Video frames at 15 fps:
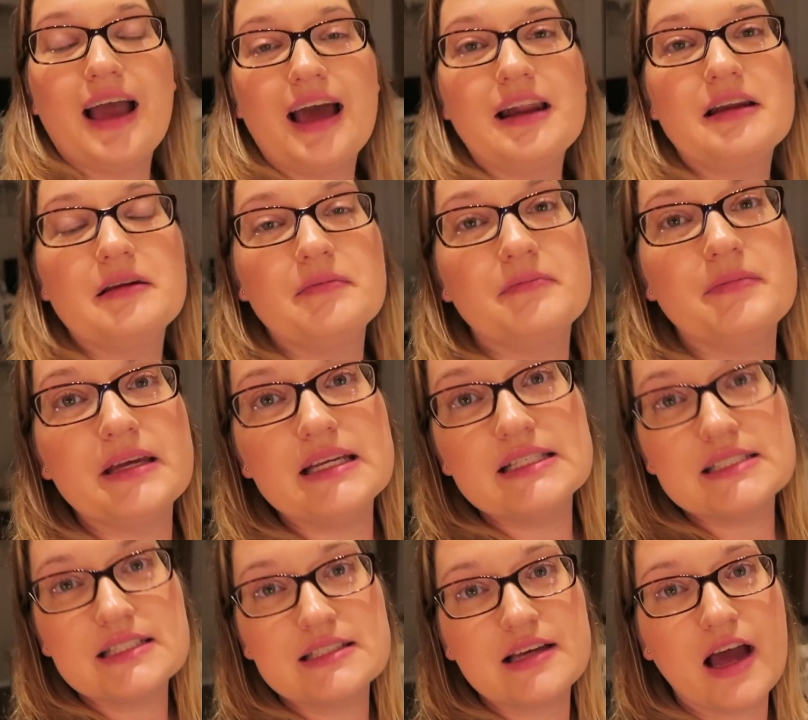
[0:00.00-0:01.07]
I had an
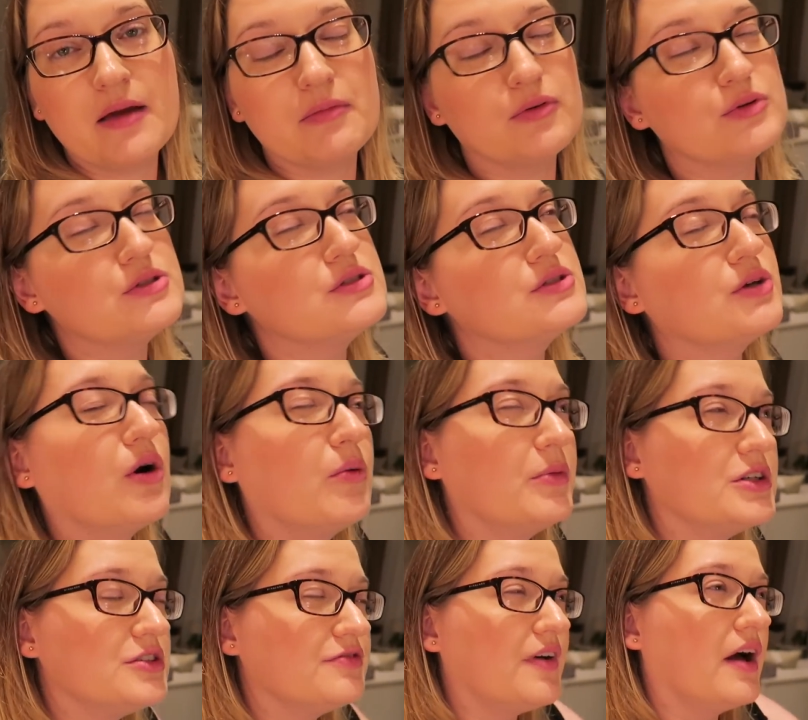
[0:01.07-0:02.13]
amazing time. It was so
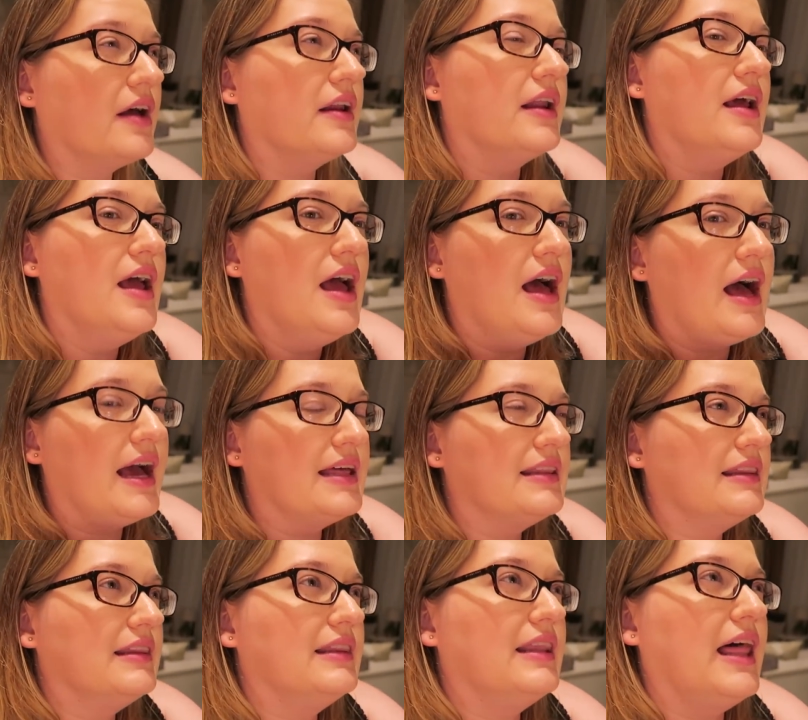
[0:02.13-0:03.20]
much fun. I
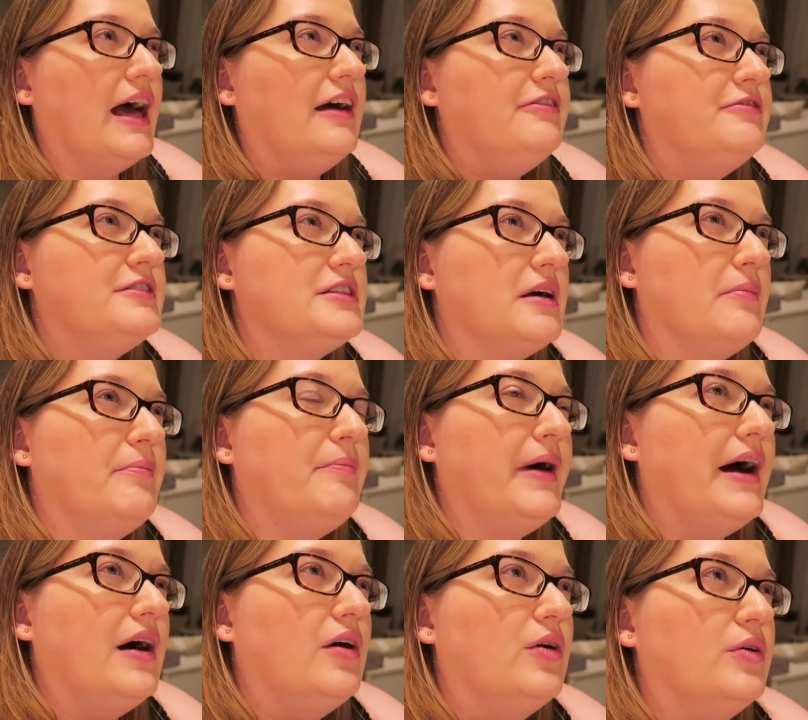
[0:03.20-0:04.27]
left
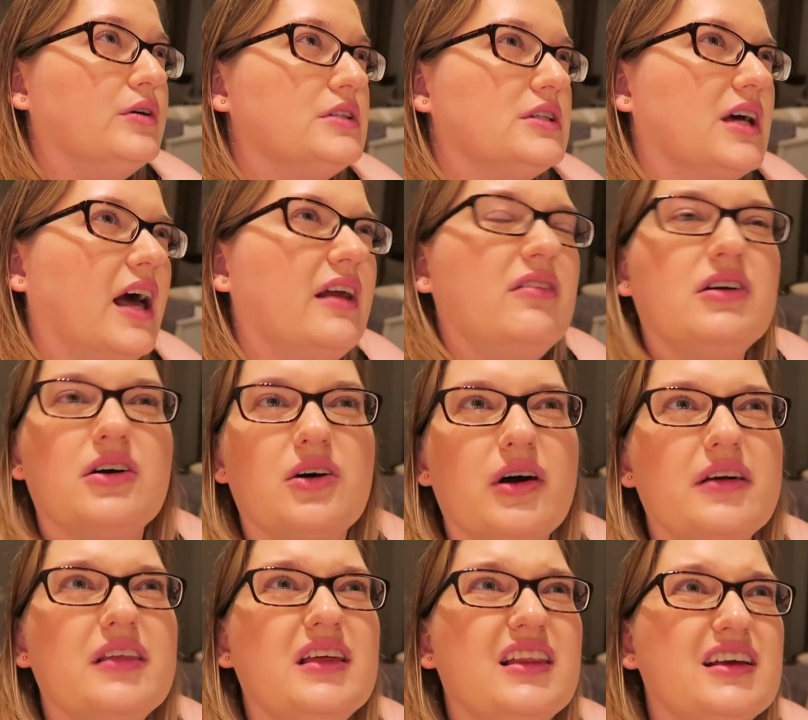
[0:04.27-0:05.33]
about, I don't know,
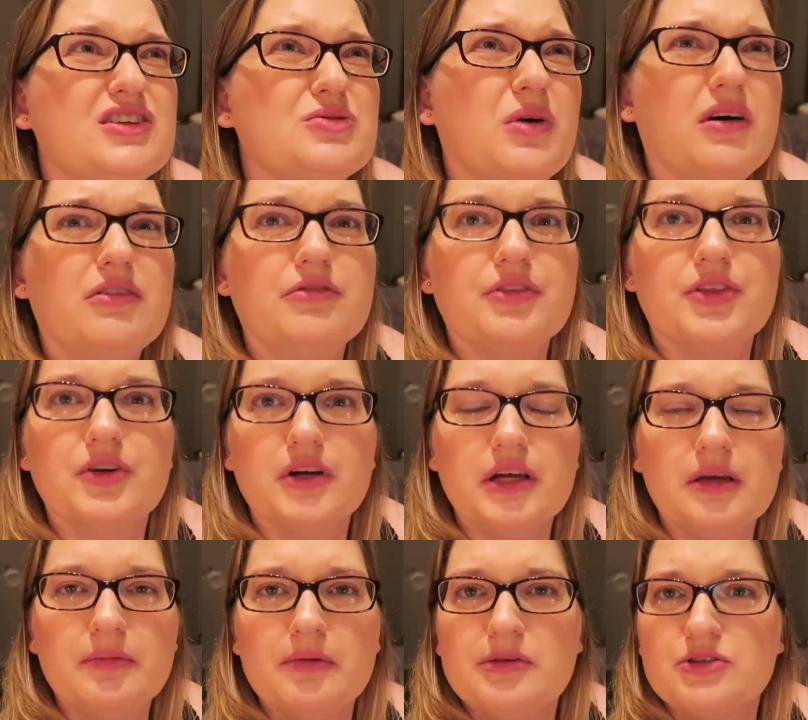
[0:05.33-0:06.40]
I think like
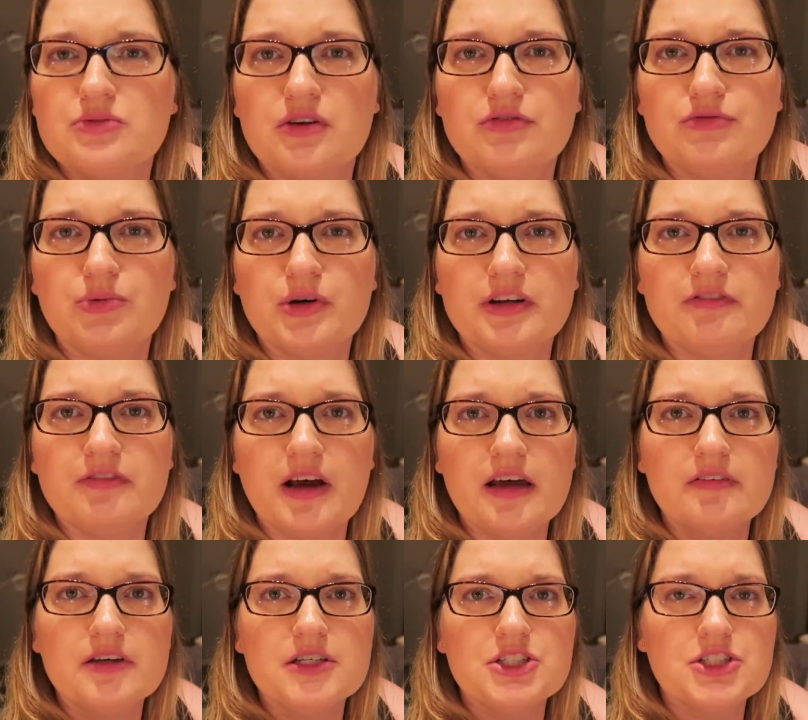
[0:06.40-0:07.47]
12.30, maybe
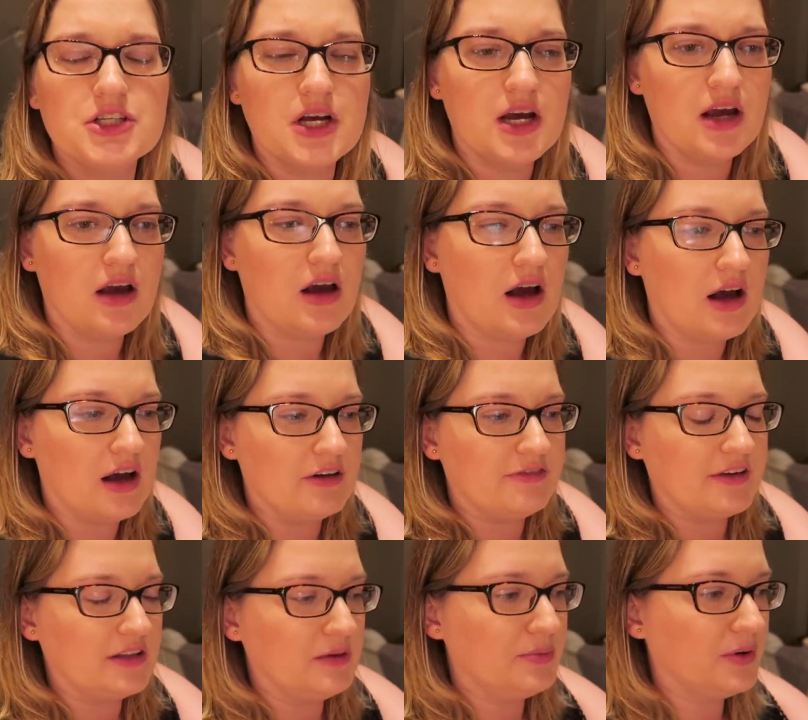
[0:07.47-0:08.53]
12.45ish. Uh, I
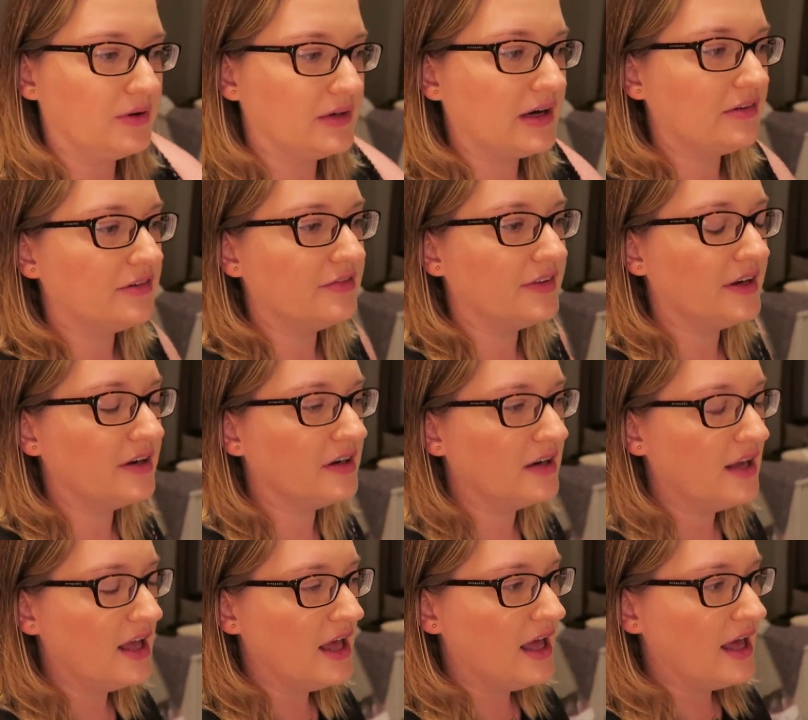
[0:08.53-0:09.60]
finally pulled out of
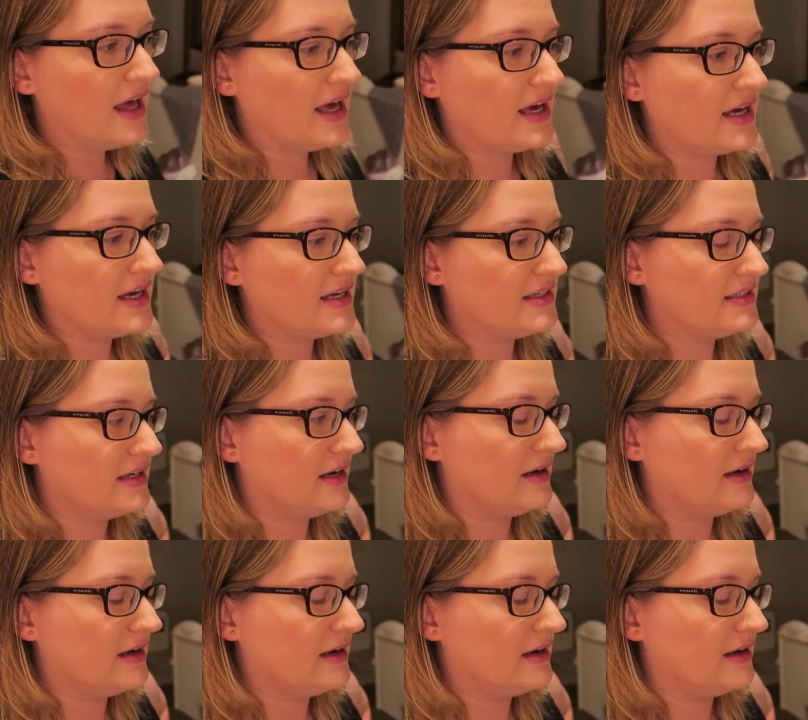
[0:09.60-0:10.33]
there and